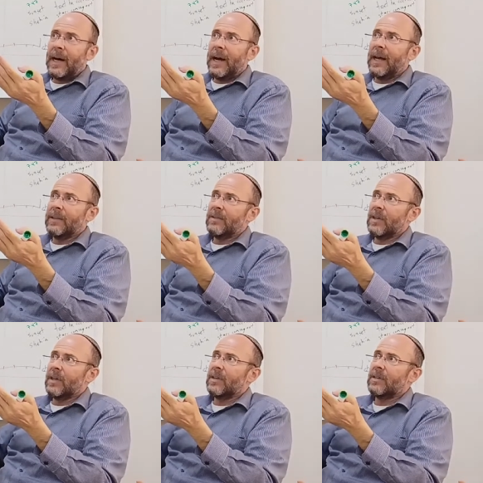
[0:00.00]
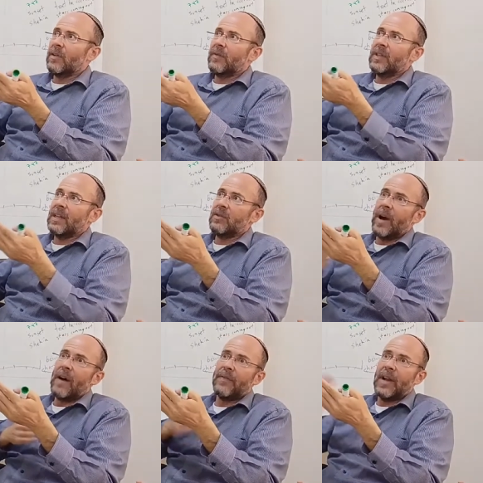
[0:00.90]
And so if it takes you
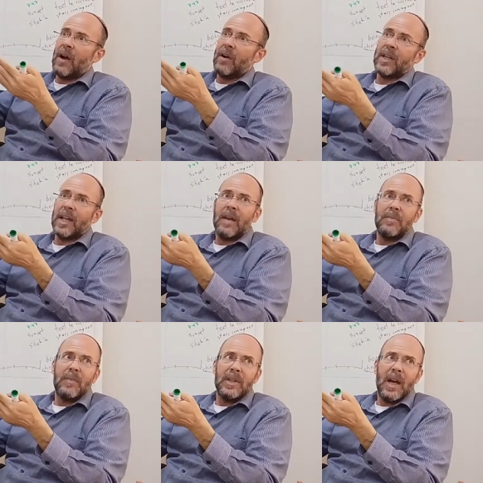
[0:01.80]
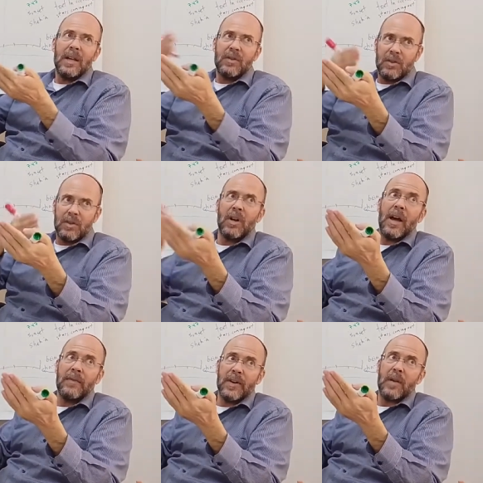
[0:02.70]
a half an hour to get up to Amidah, so you start
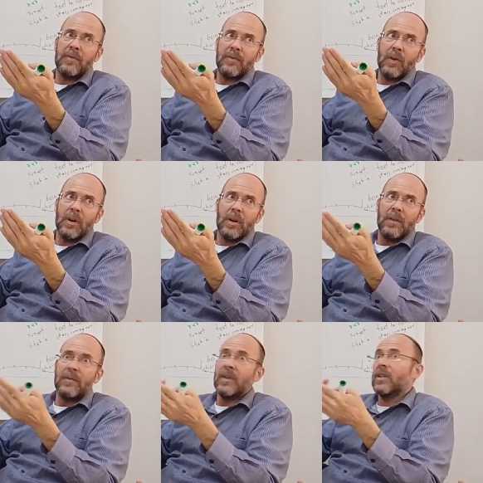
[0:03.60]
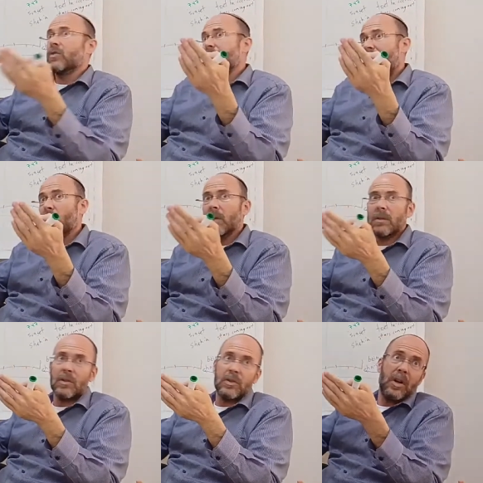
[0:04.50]
half an hour before. If it takes you an hour,
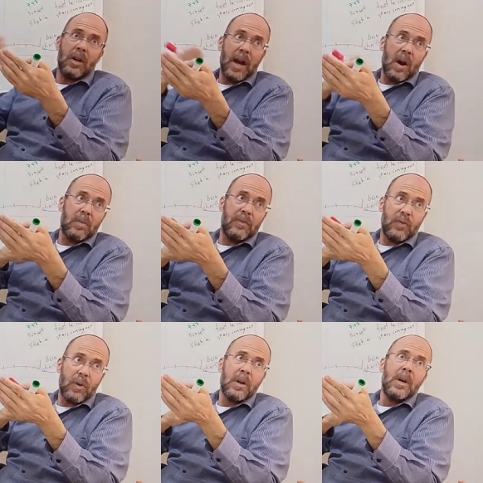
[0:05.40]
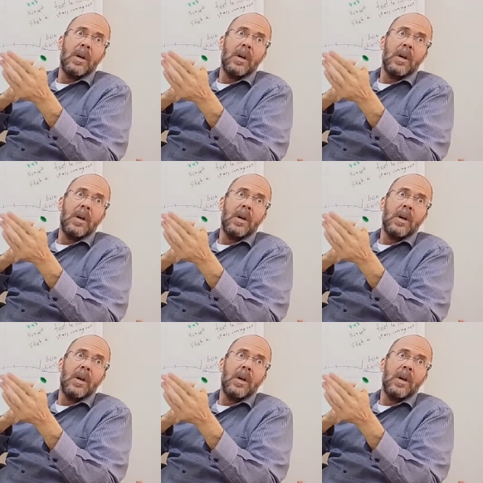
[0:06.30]
so you start an hour before.